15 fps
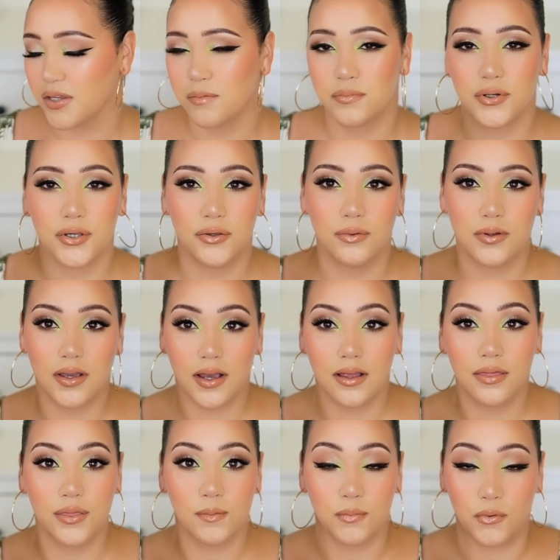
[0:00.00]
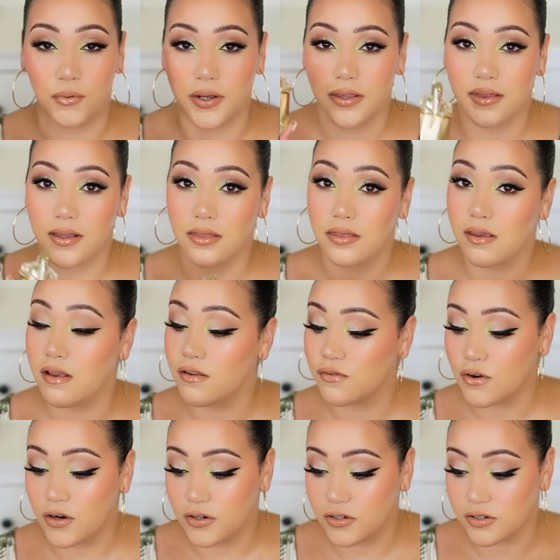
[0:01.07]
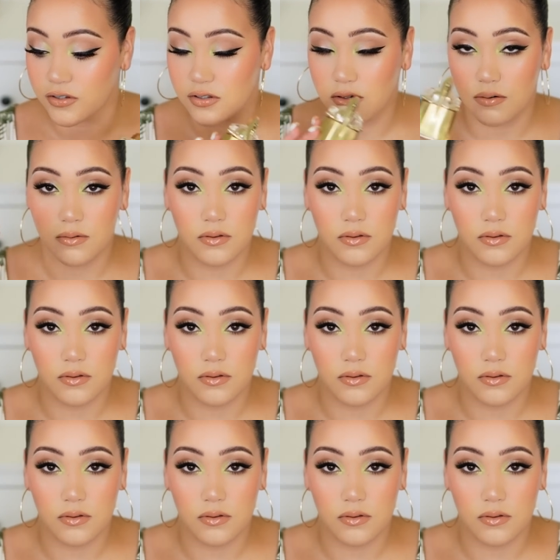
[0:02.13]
But you get the point that these are just